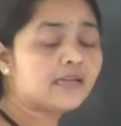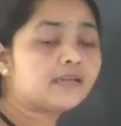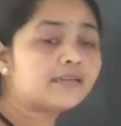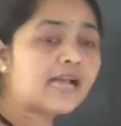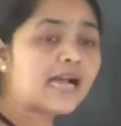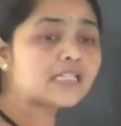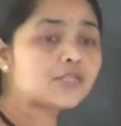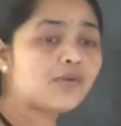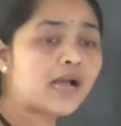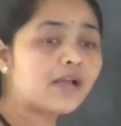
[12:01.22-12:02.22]

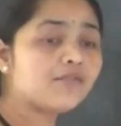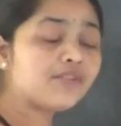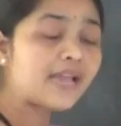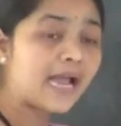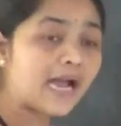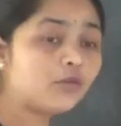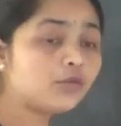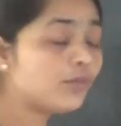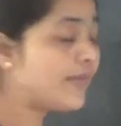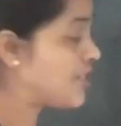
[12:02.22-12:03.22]
that's why we have
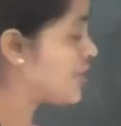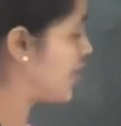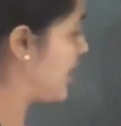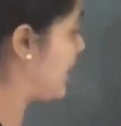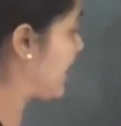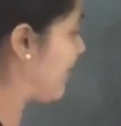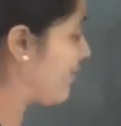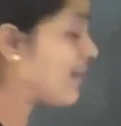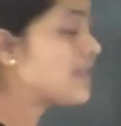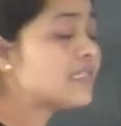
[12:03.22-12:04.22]
to mention
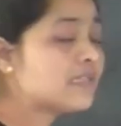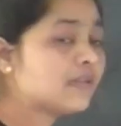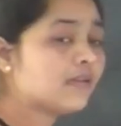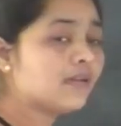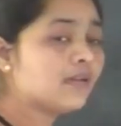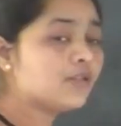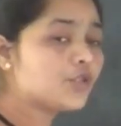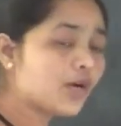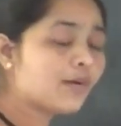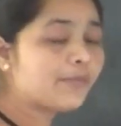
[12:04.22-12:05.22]
reference,
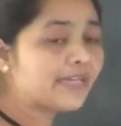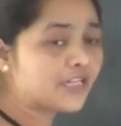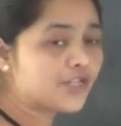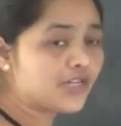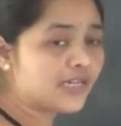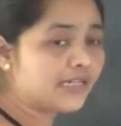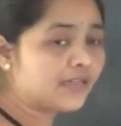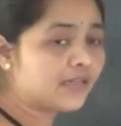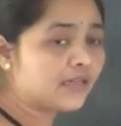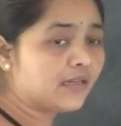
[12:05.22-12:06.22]
job application
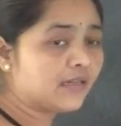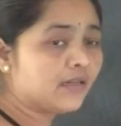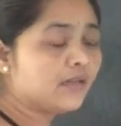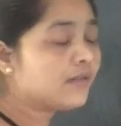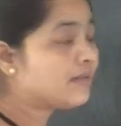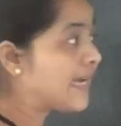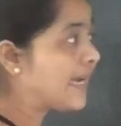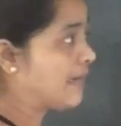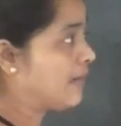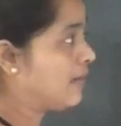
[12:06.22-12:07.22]
letter.
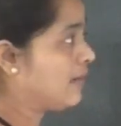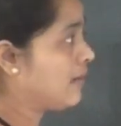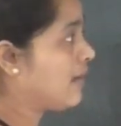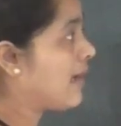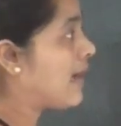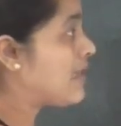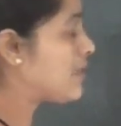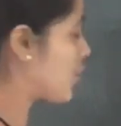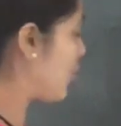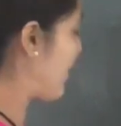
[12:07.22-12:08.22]
Then
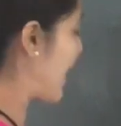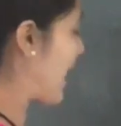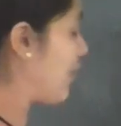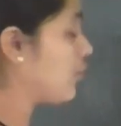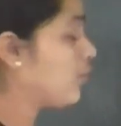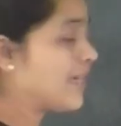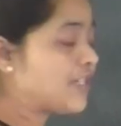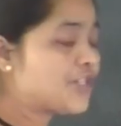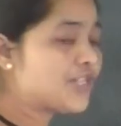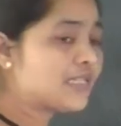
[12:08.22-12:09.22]
also we have to
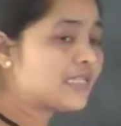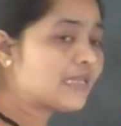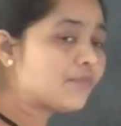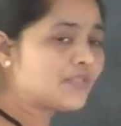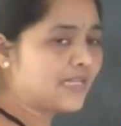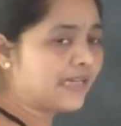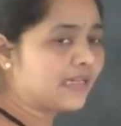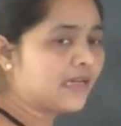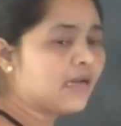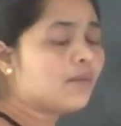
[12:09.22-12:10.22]
mention
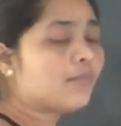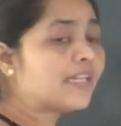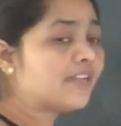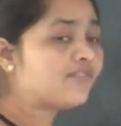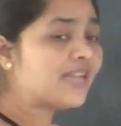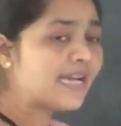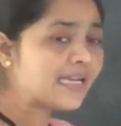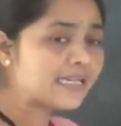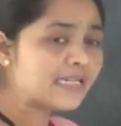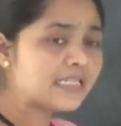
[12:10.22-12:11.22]
subject. But if
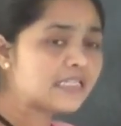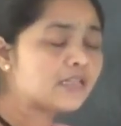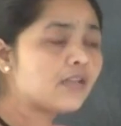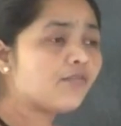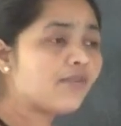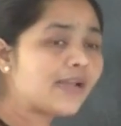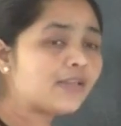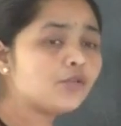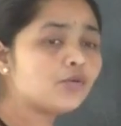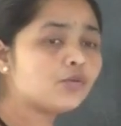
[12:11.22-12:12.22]
there is,
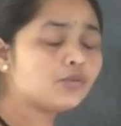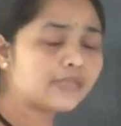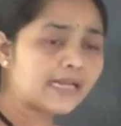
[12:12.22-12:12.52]
when you